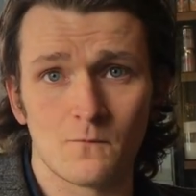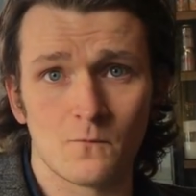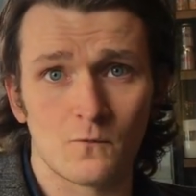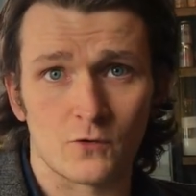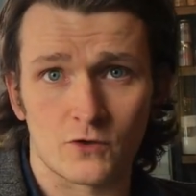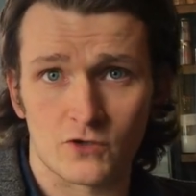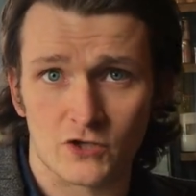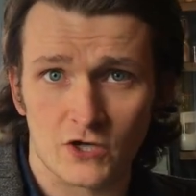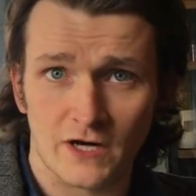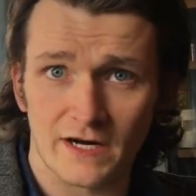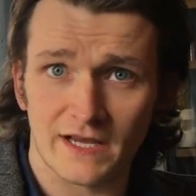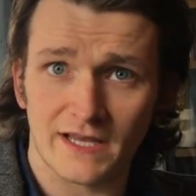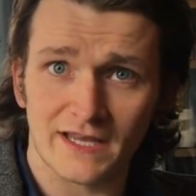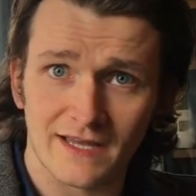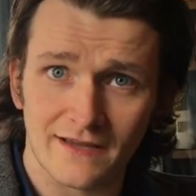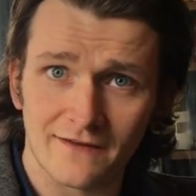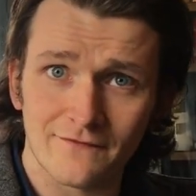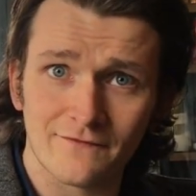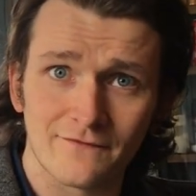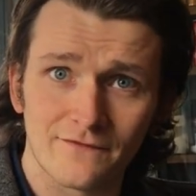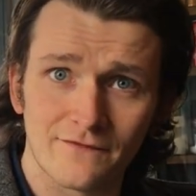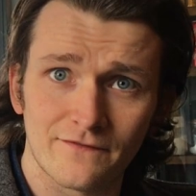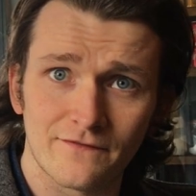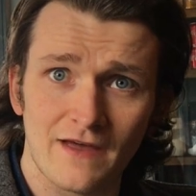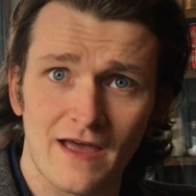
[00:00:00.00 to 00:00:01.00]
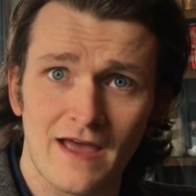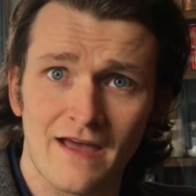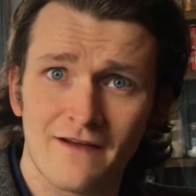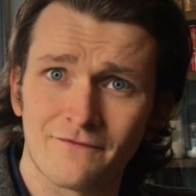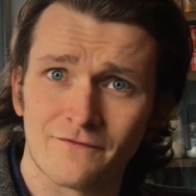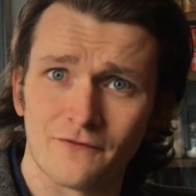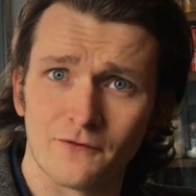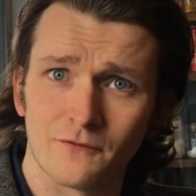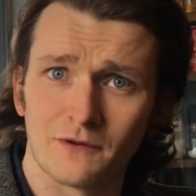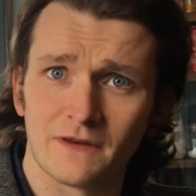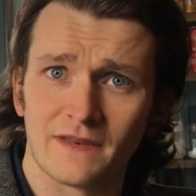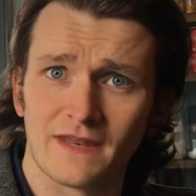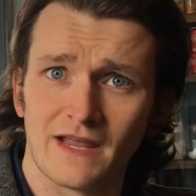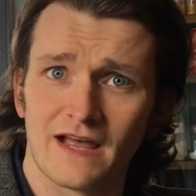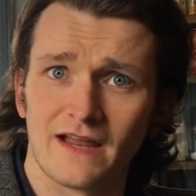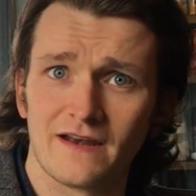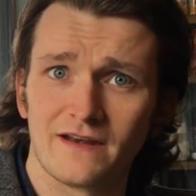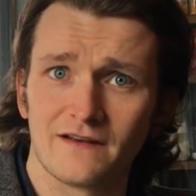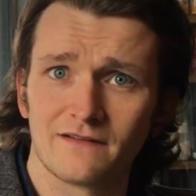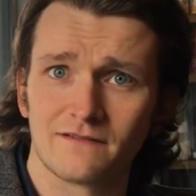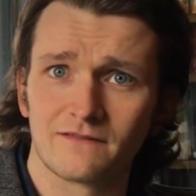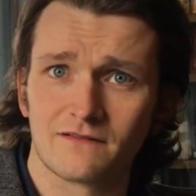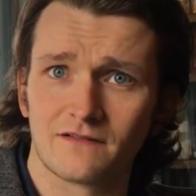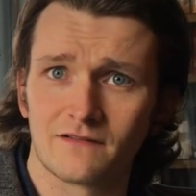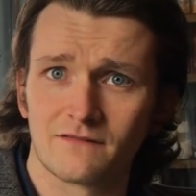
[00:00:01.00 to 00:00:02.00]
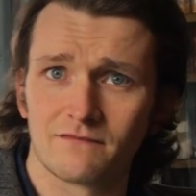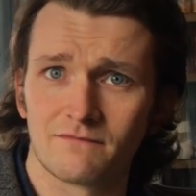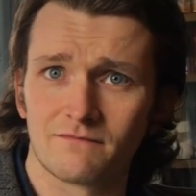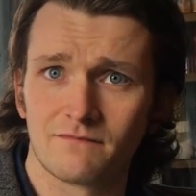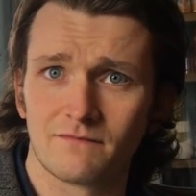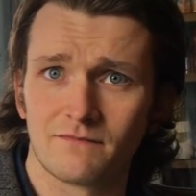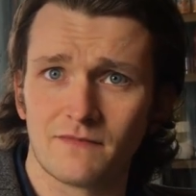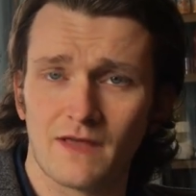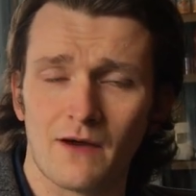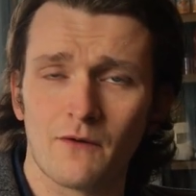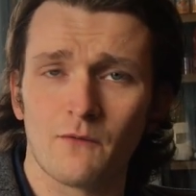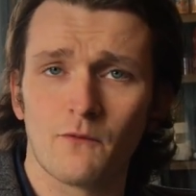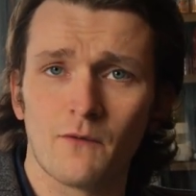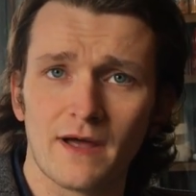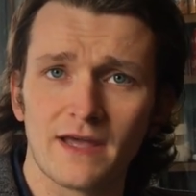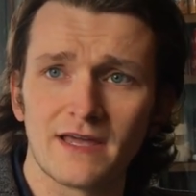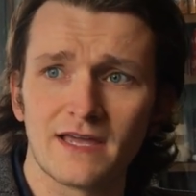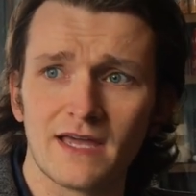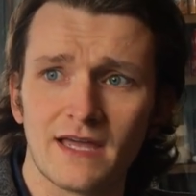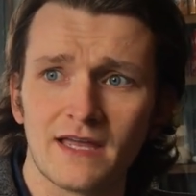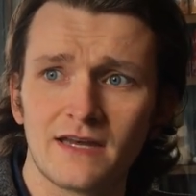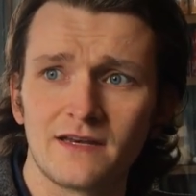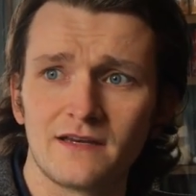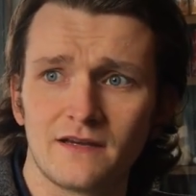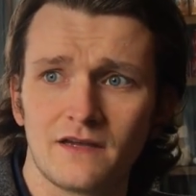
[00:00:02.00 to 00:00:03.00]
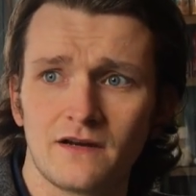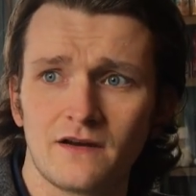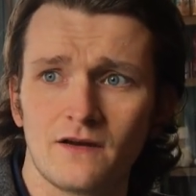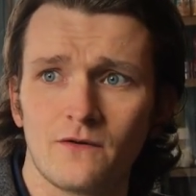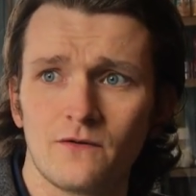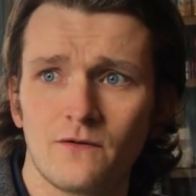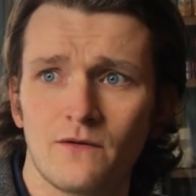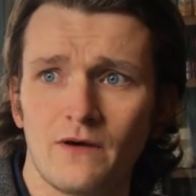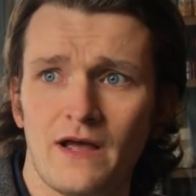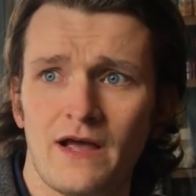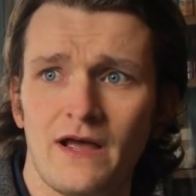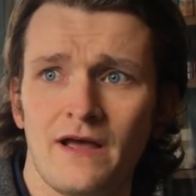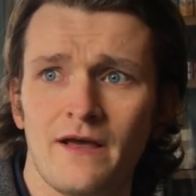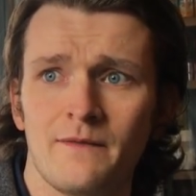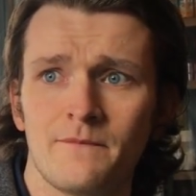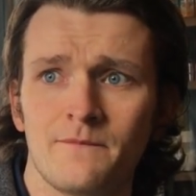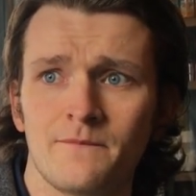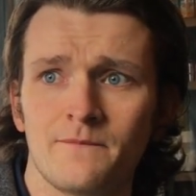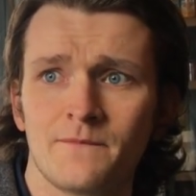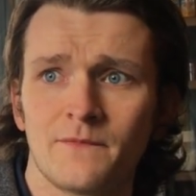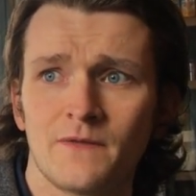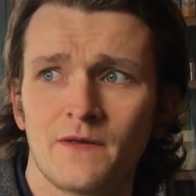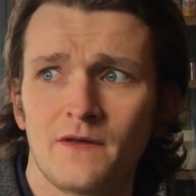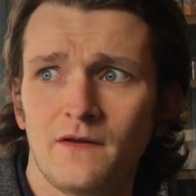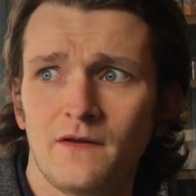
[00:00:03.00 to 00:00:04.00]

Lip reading: We're trying to give everyone that way in, you know.